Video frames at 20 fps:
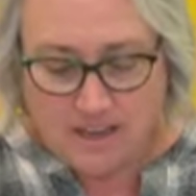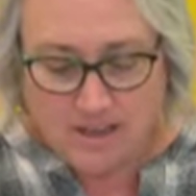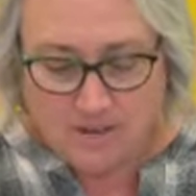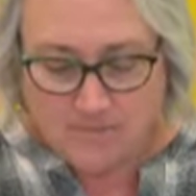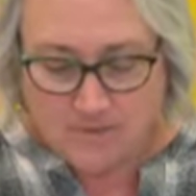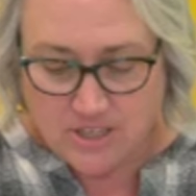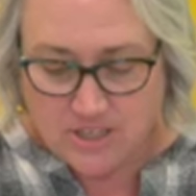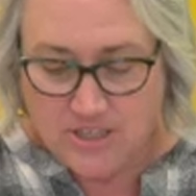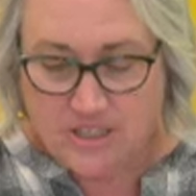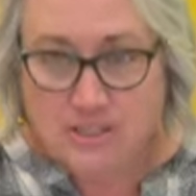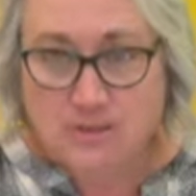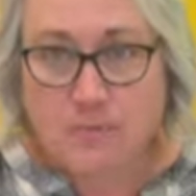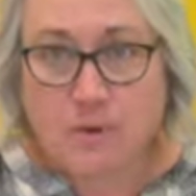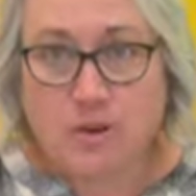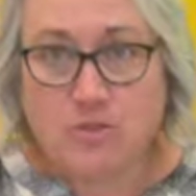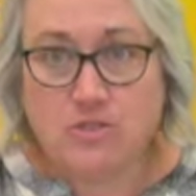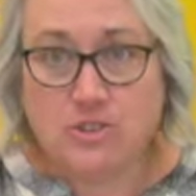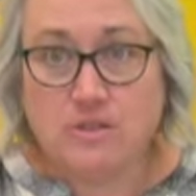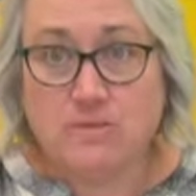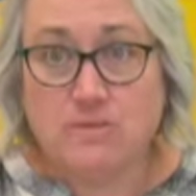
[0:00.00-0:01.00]
to
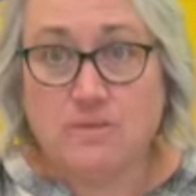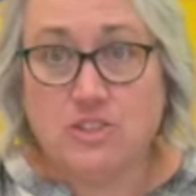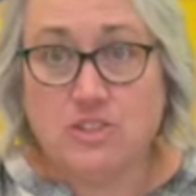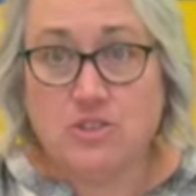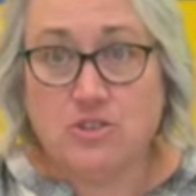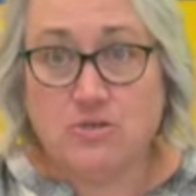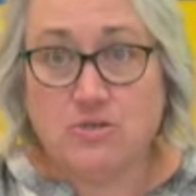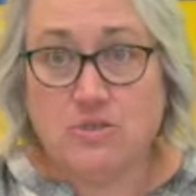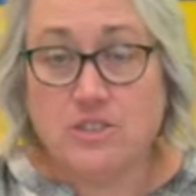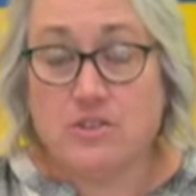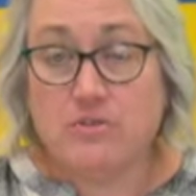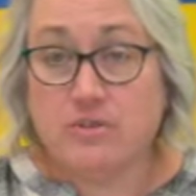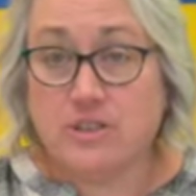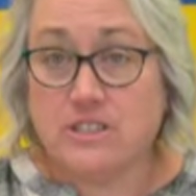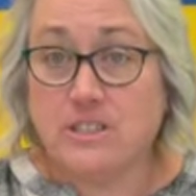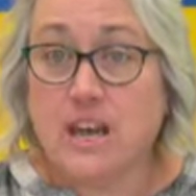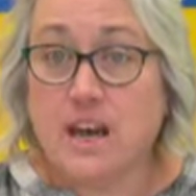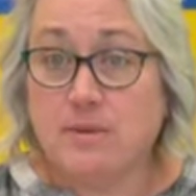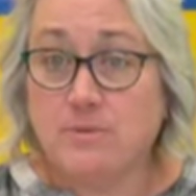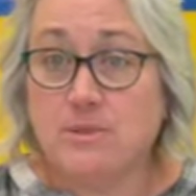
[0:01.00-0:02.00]
expose them to
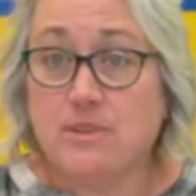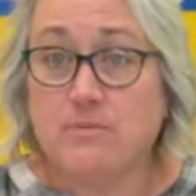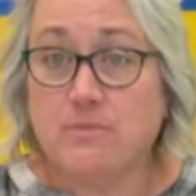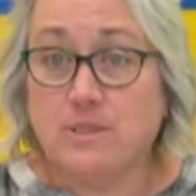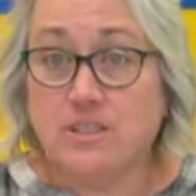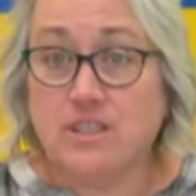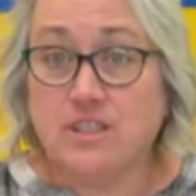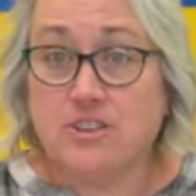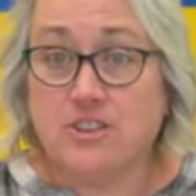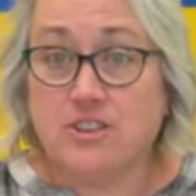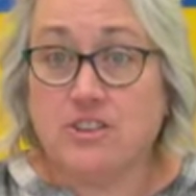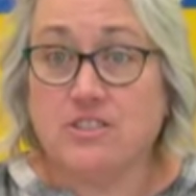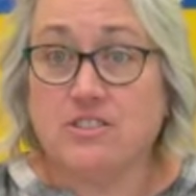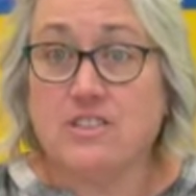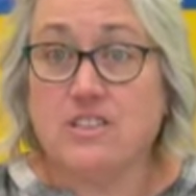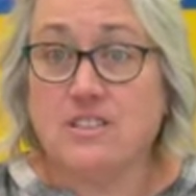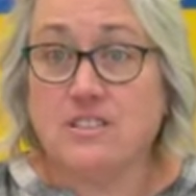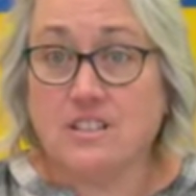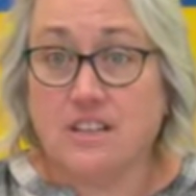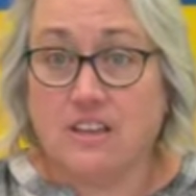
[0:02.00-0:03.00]
different types of
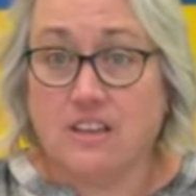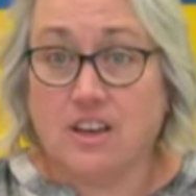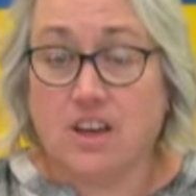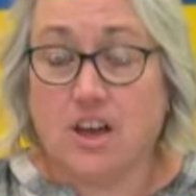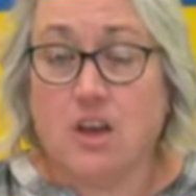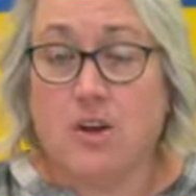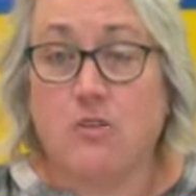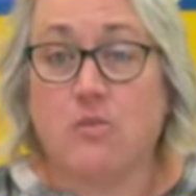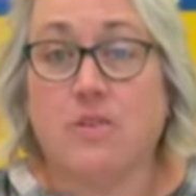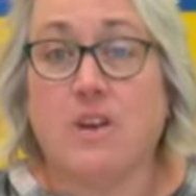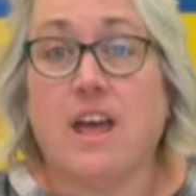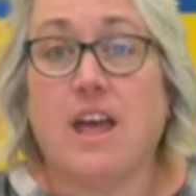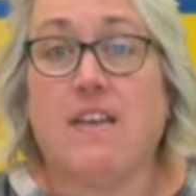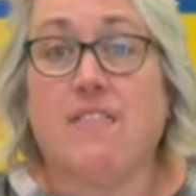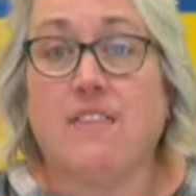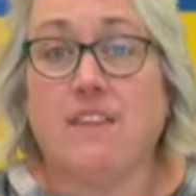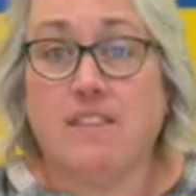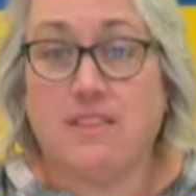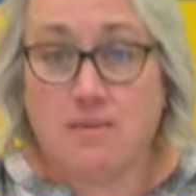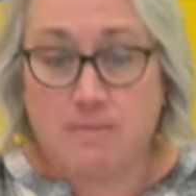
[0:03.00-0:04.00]
materials, the silicone
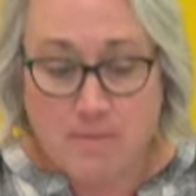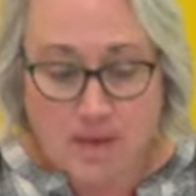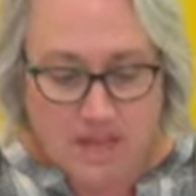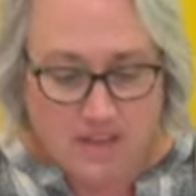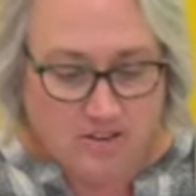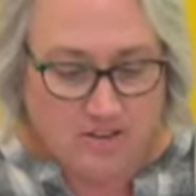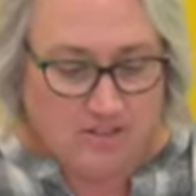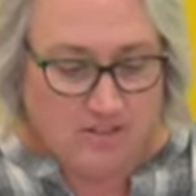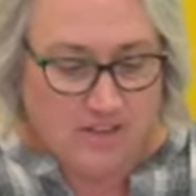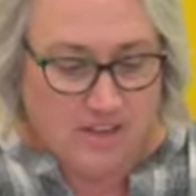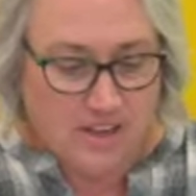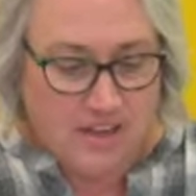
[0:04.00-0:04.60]
and then the metal.